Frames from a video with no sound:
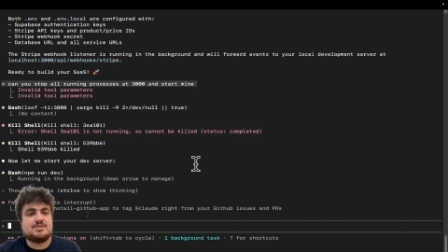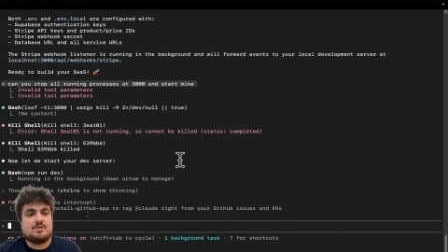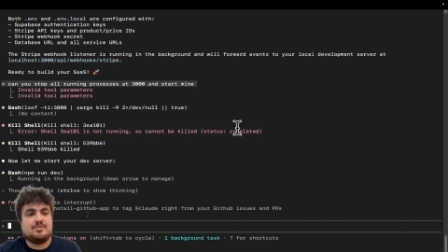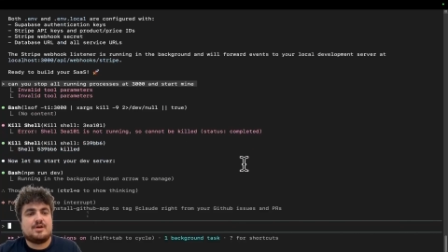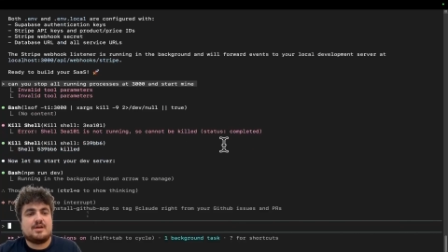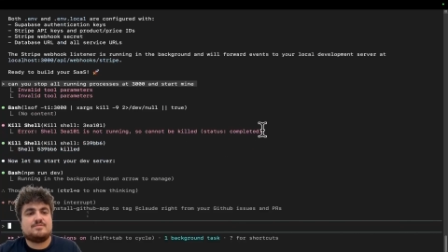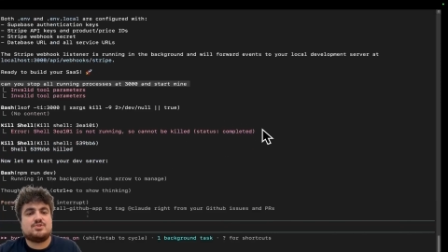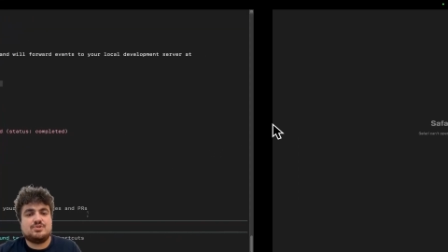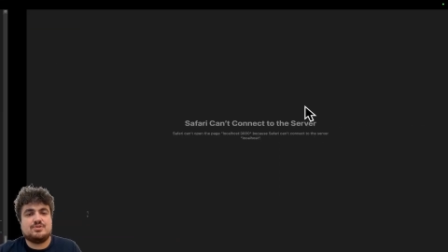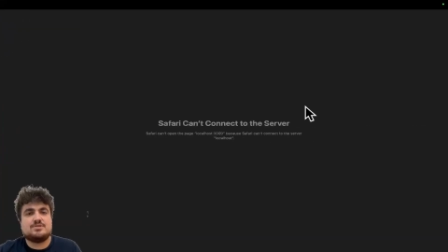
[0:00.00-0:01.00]
So this is the one that
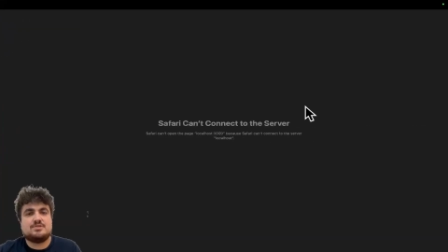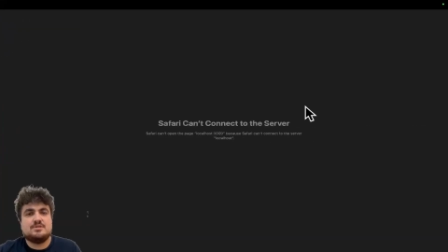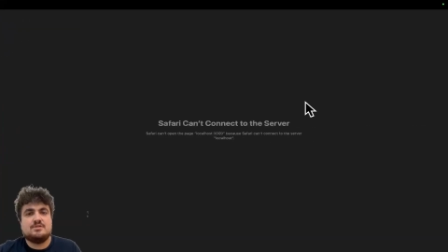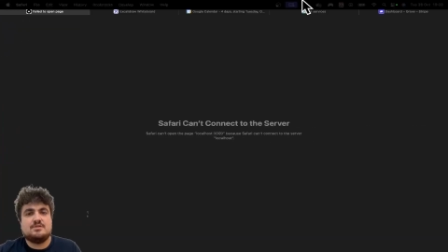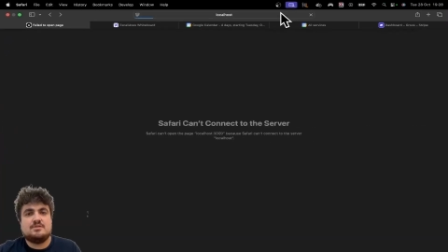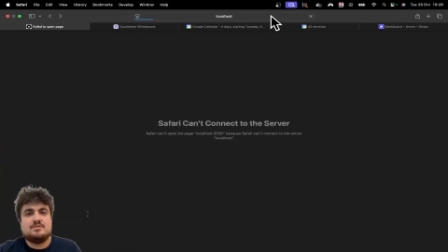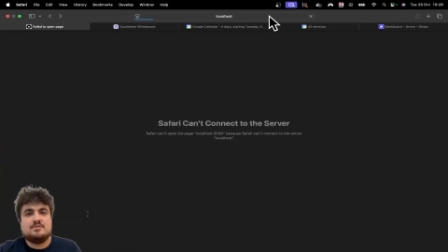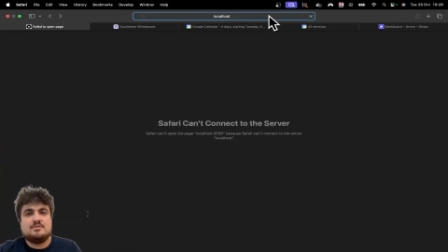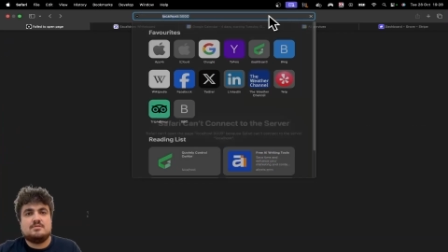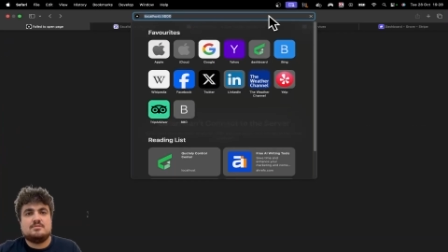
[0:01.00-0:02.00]
I've just
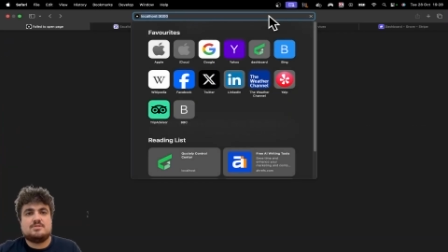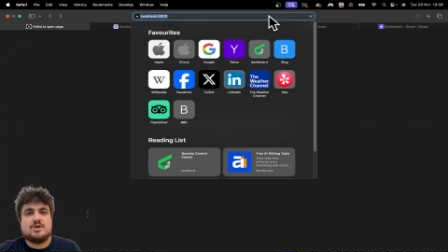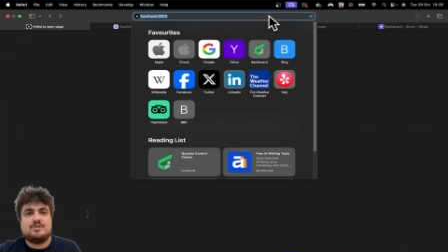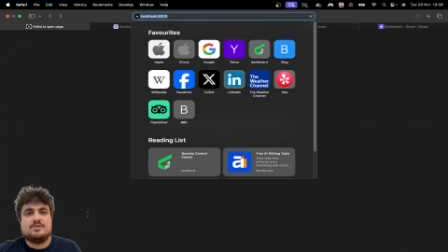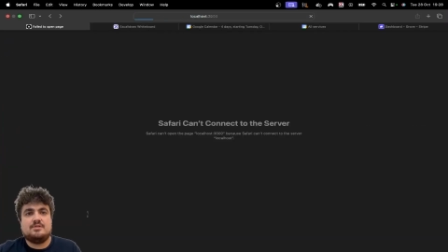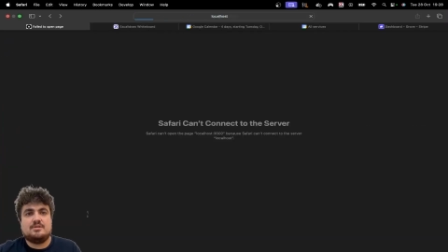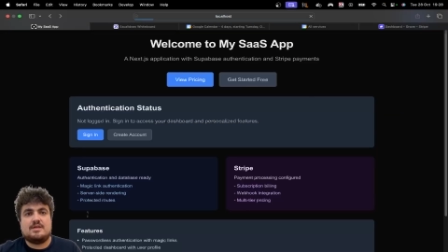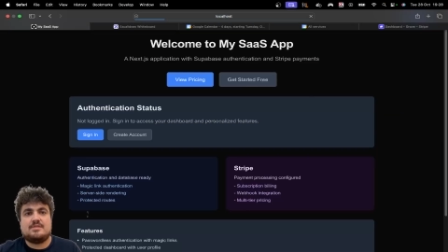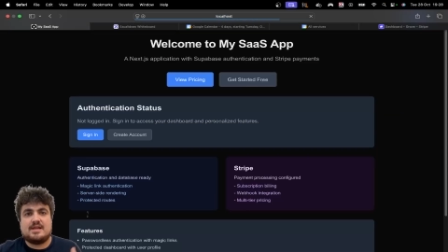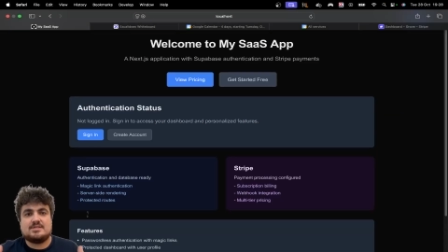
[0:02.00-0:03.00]

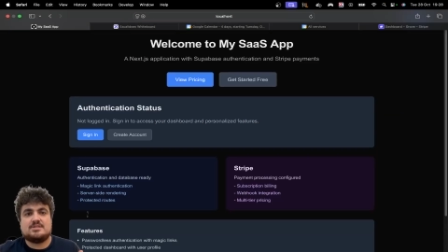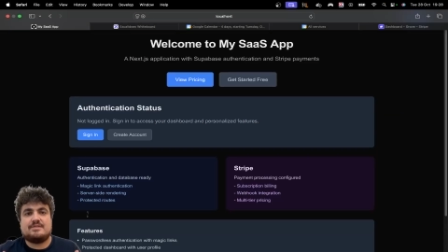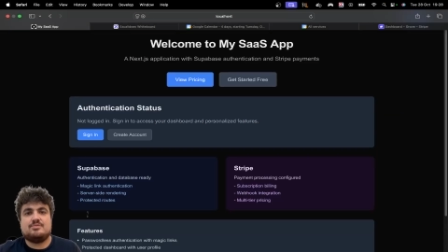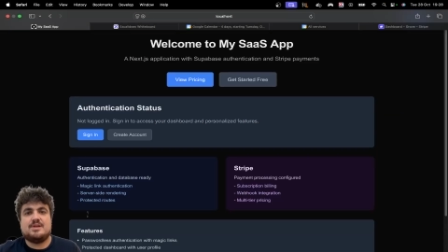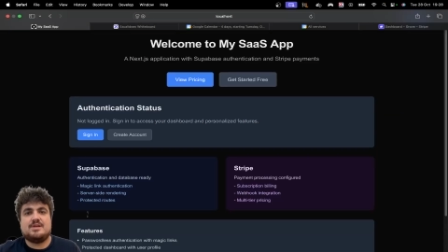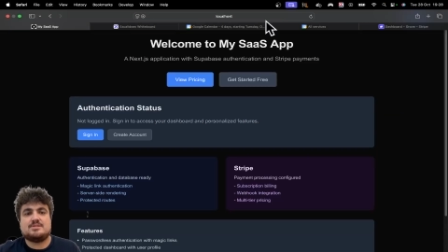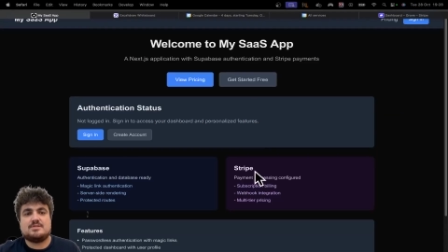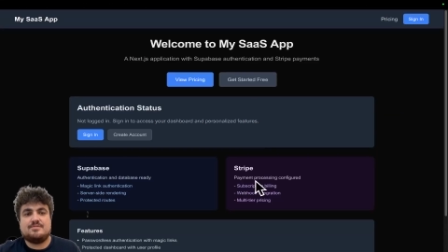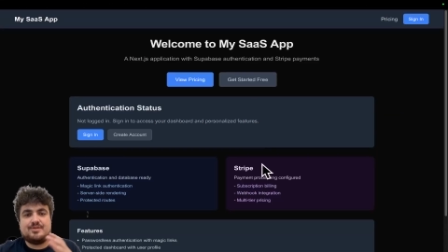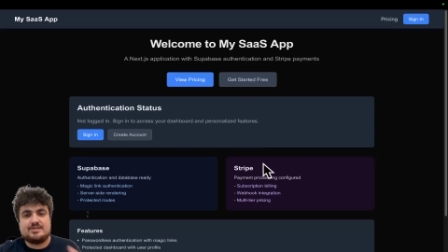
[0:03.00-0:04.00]
done in the last seven
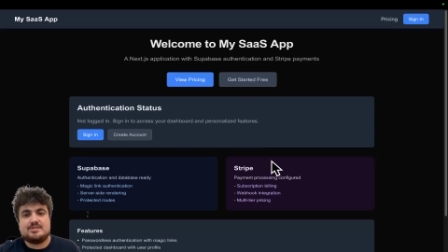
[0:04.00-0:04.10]
minutes.